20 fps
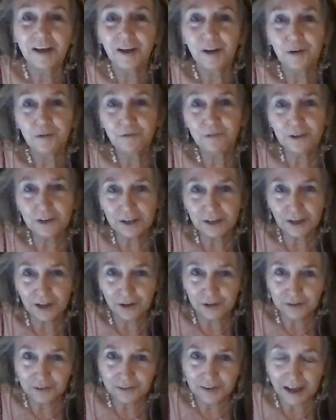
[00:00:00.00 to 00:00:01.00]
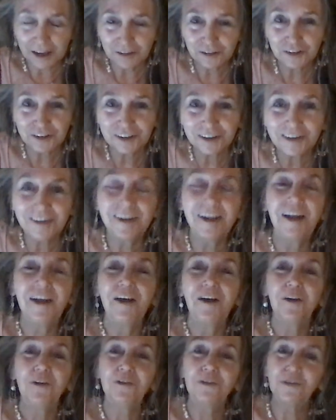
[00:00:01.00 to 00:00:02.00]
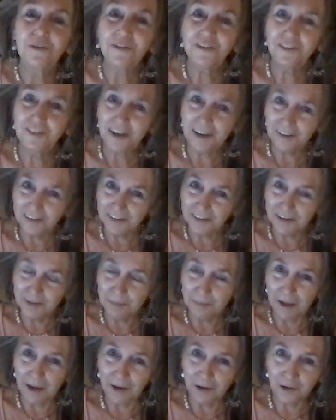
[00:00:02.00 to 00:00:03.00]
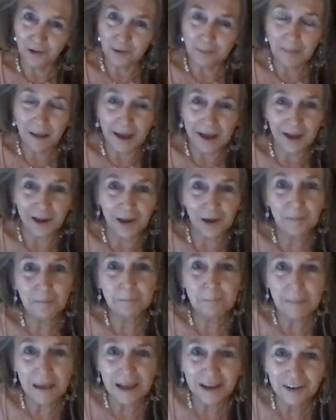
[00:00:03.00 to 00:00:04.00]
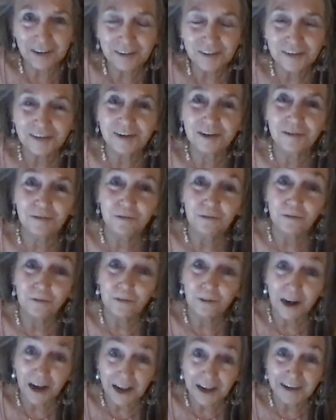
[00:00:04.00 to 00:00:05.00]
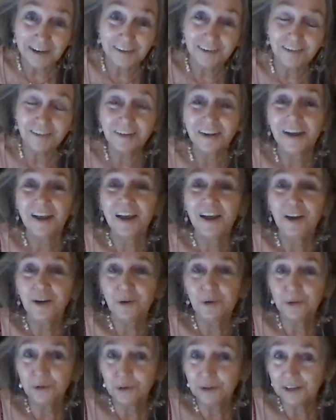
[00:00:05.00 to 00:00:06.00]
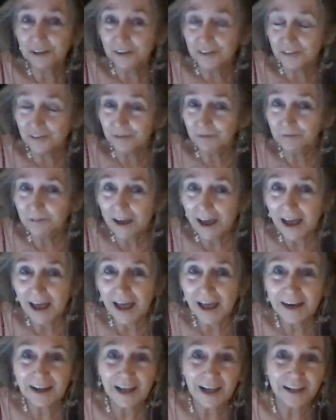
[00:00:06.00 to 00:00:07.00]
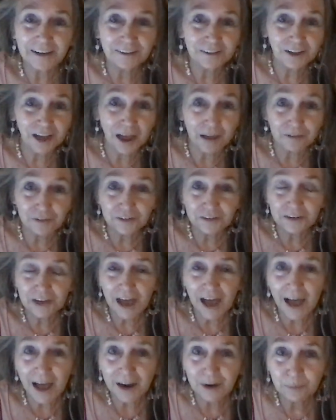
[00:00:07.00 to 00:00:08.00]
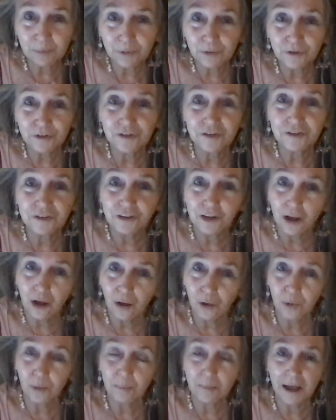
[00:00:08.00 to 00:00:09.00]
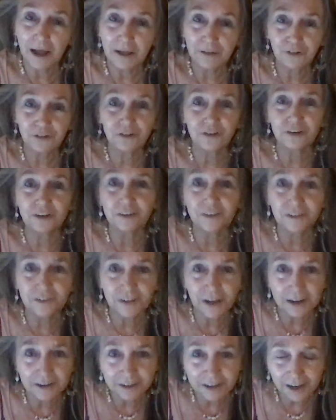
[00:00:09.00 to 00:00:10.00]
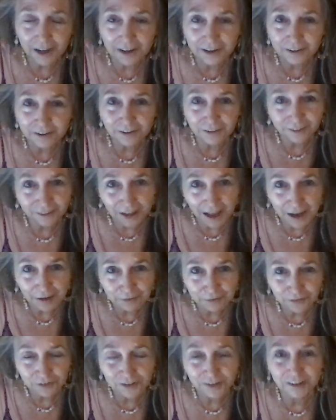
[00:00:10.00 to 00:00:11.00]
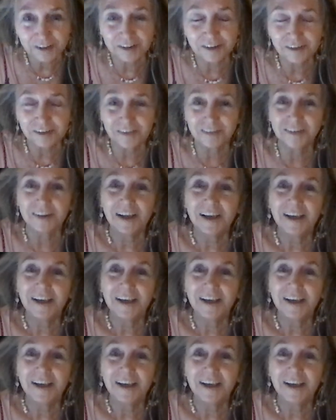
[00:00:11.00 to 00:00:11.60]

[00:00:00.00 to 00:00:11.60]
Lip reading: video session to Staci Baker, my amazing friend who is a vet and loves the animals so much. She has dedicated her life to this.